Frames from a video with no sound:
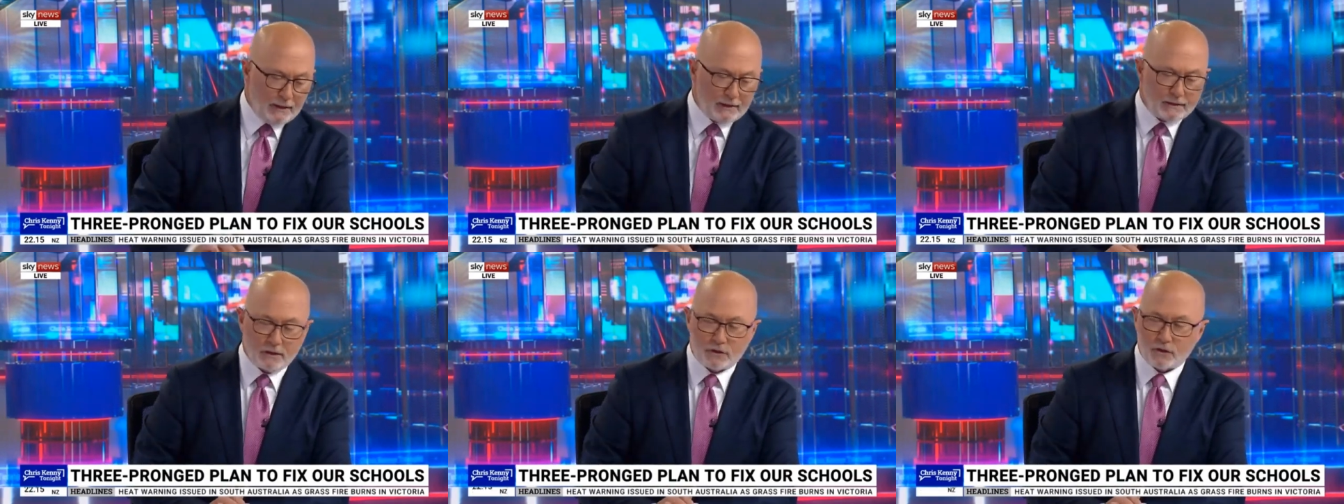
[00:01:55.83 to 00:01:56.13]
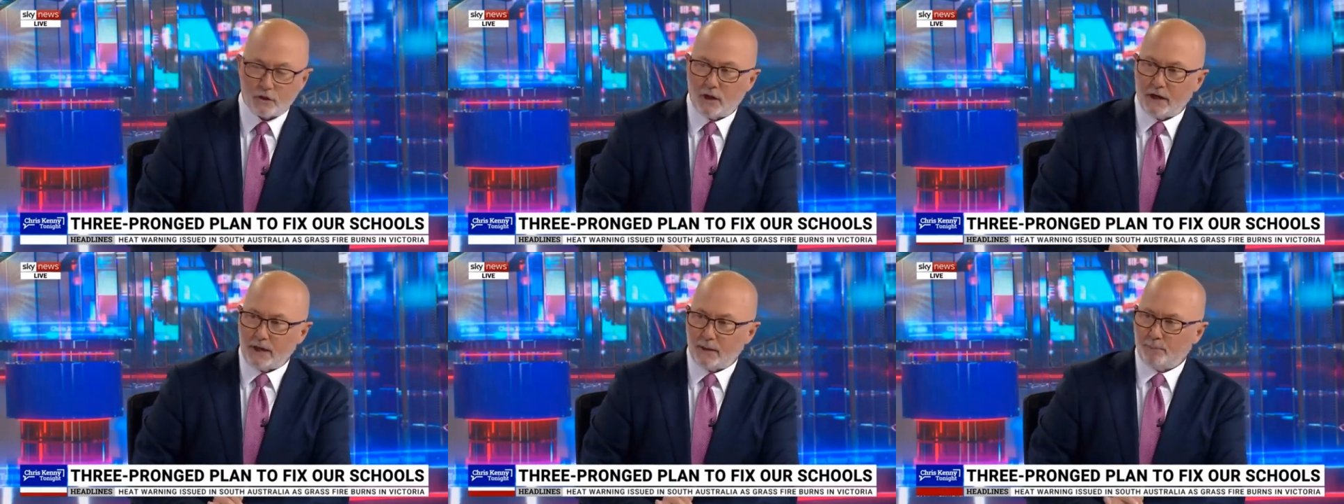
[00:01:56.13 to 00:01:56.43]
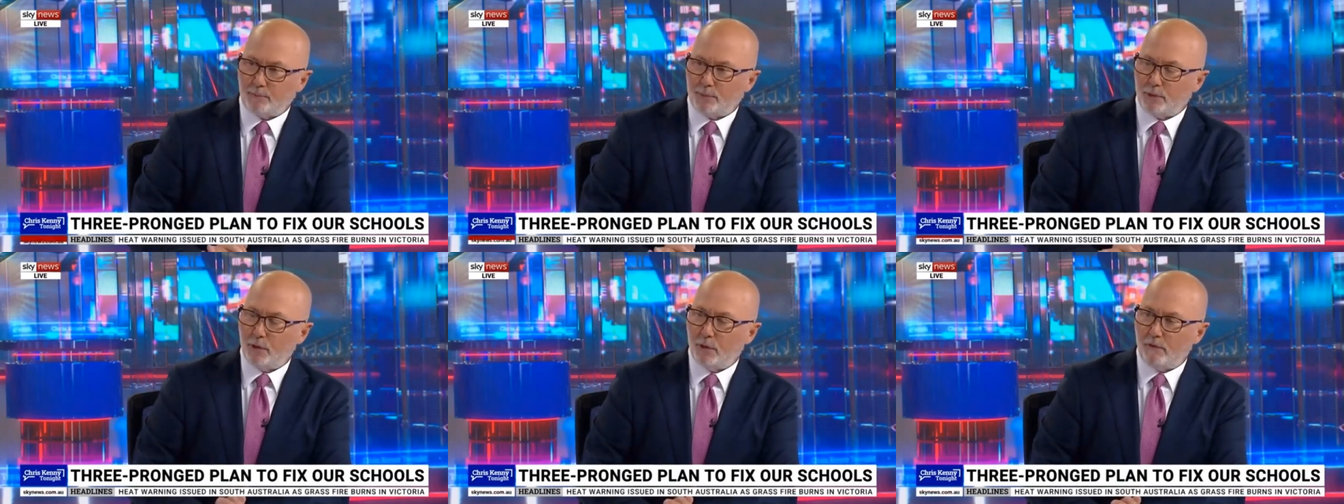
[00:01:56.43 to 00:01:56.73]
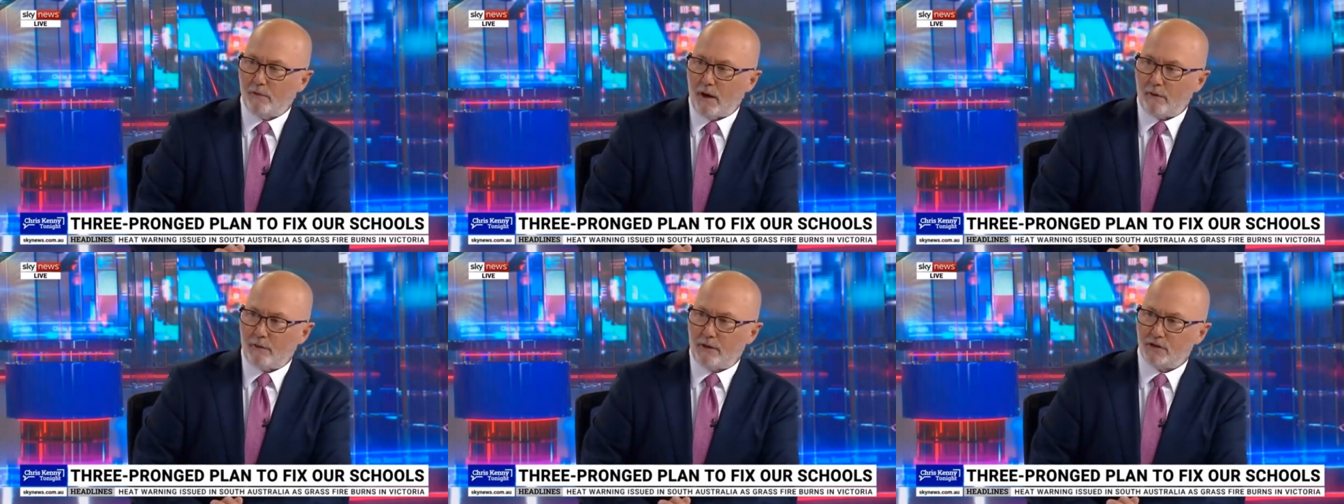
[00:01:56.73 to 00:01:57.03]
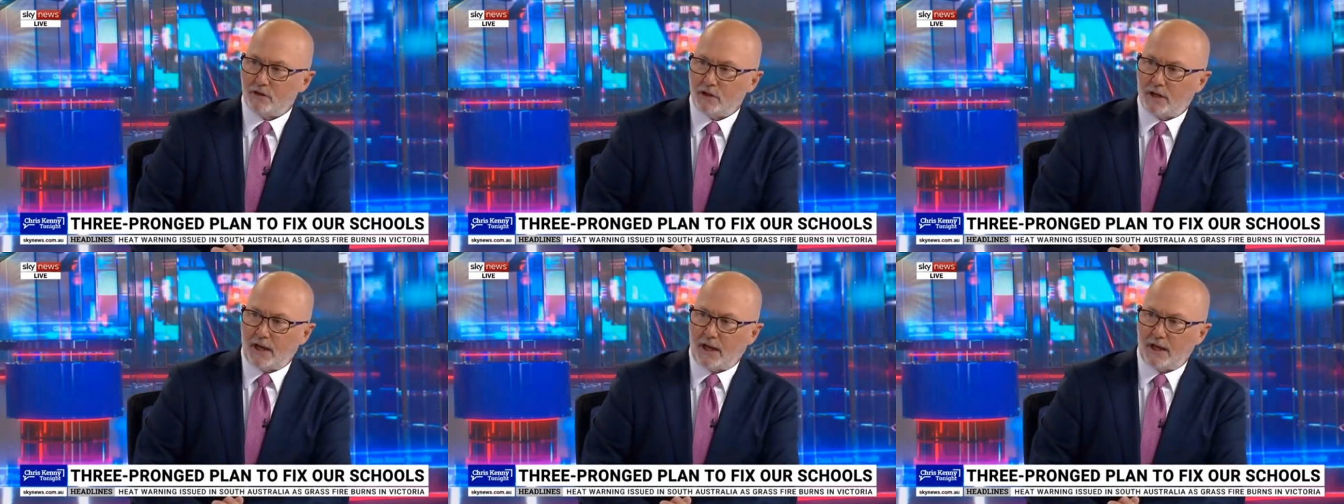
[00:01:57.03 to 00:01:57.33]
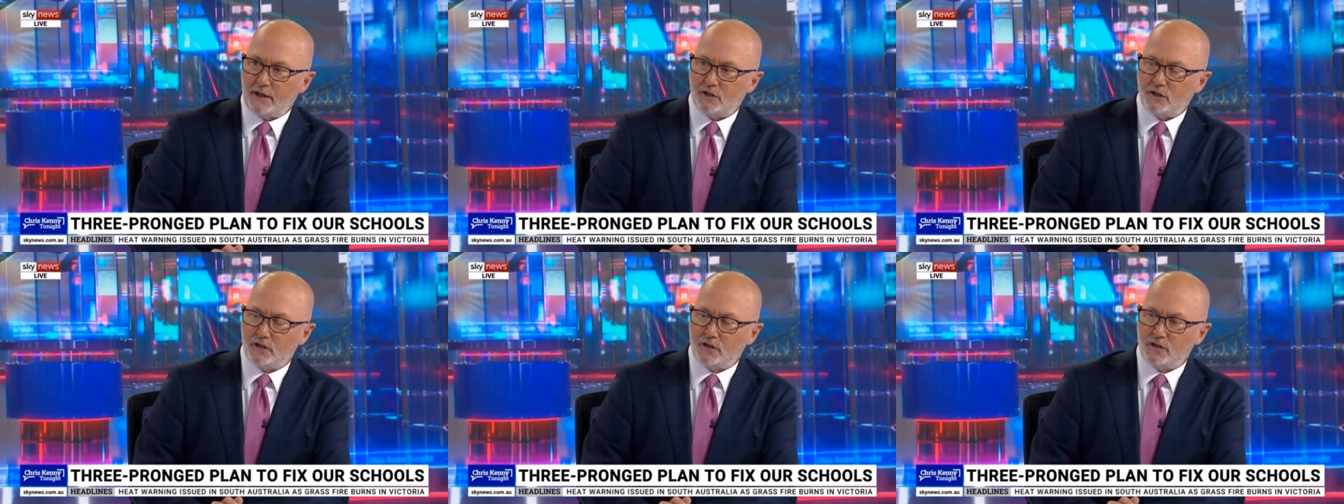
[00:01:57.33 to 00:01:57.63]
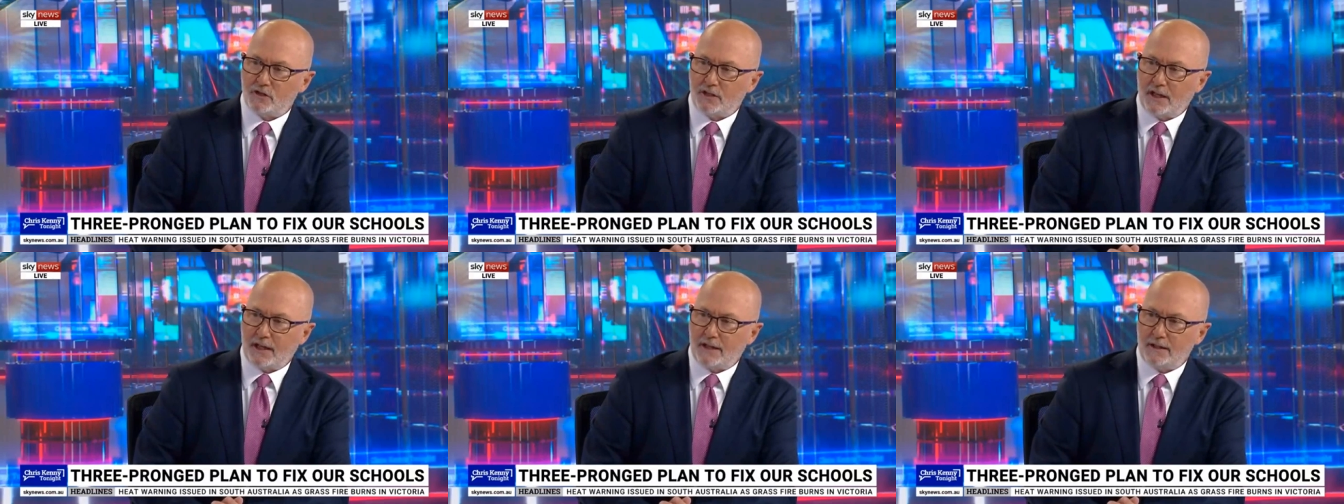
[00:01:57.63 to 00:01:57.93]
to try and improve our education
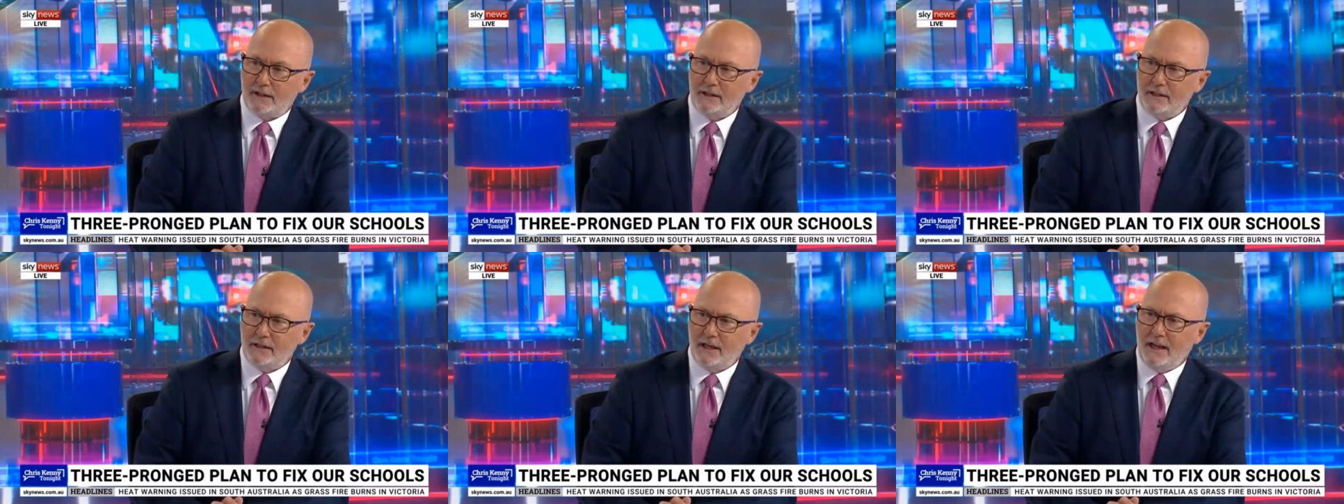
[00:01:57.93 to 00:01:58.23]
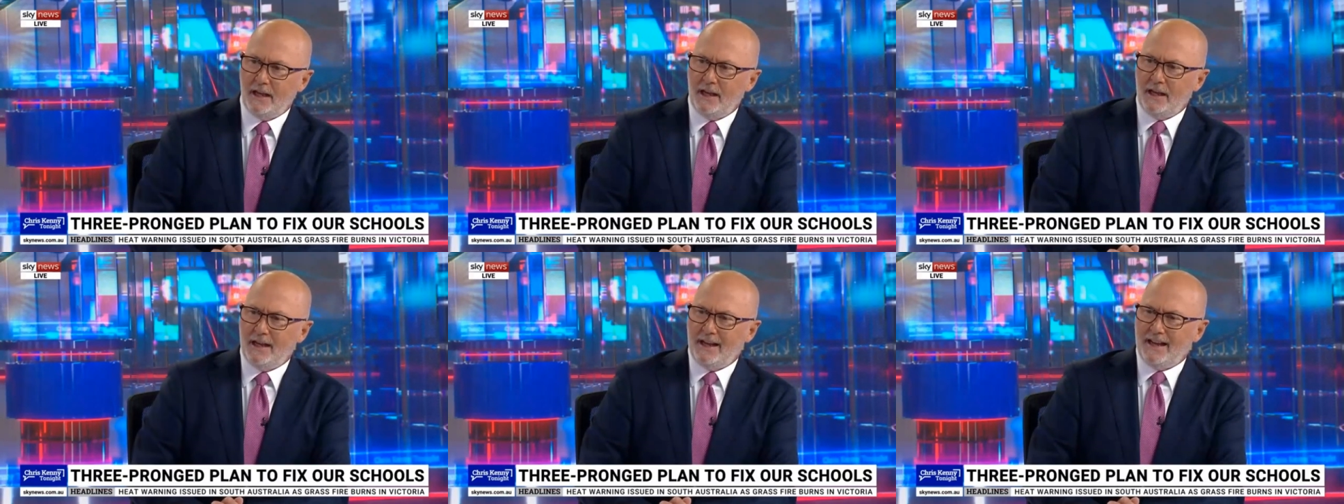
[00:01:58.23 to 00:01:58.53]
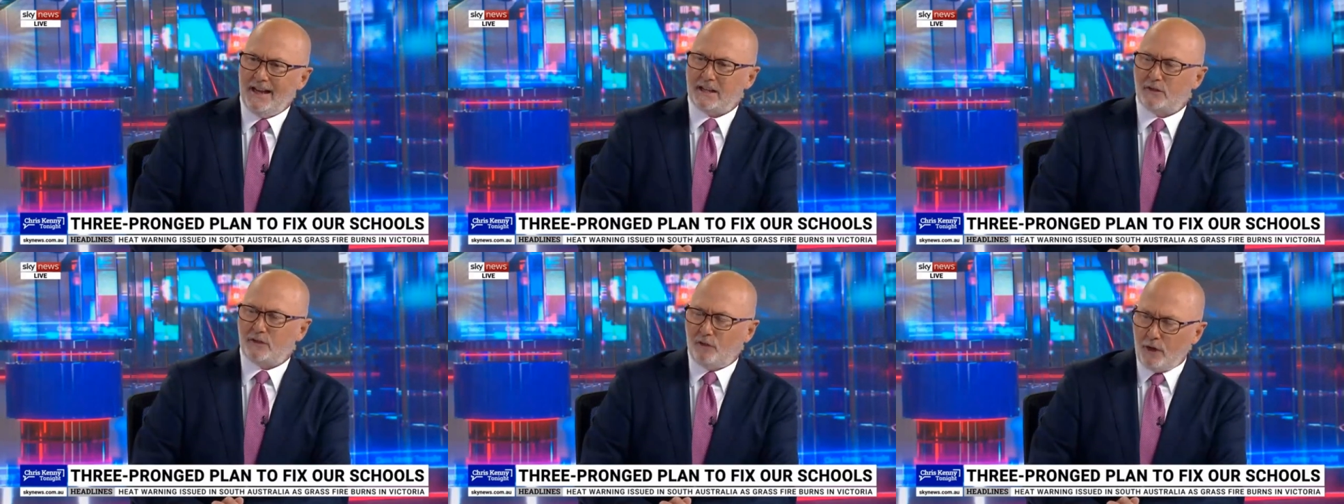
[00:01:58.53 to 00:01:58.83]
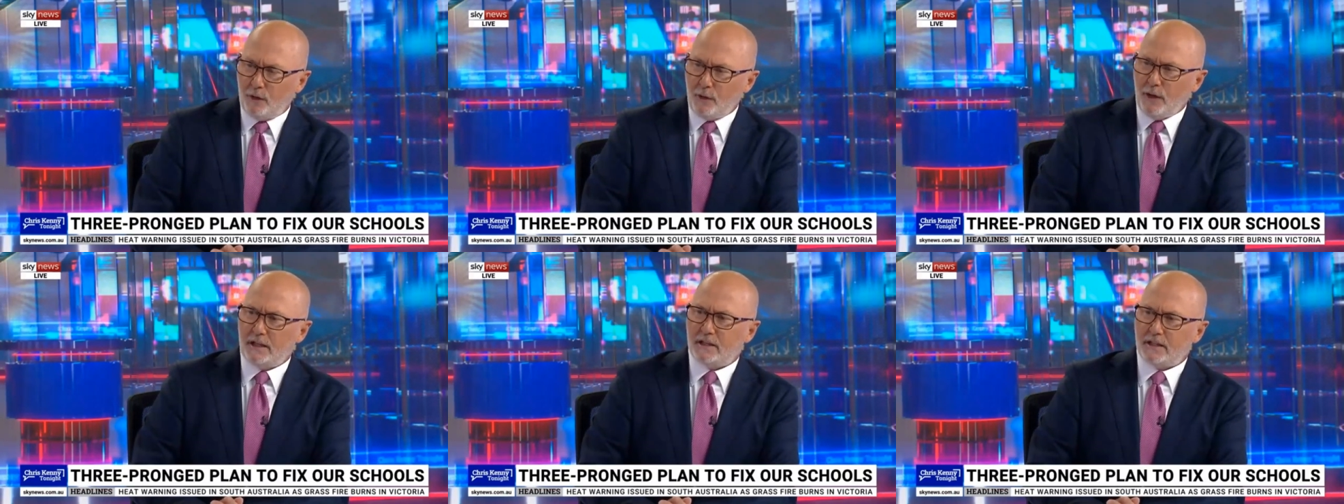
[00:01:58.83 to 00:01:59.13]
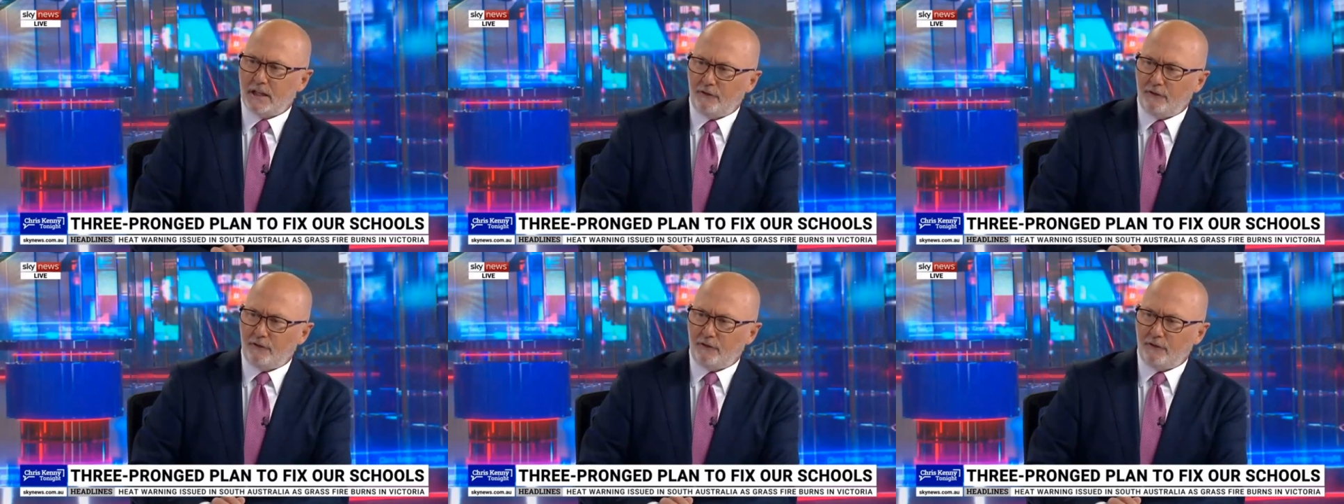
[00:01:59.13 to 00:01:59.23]
standards. It's very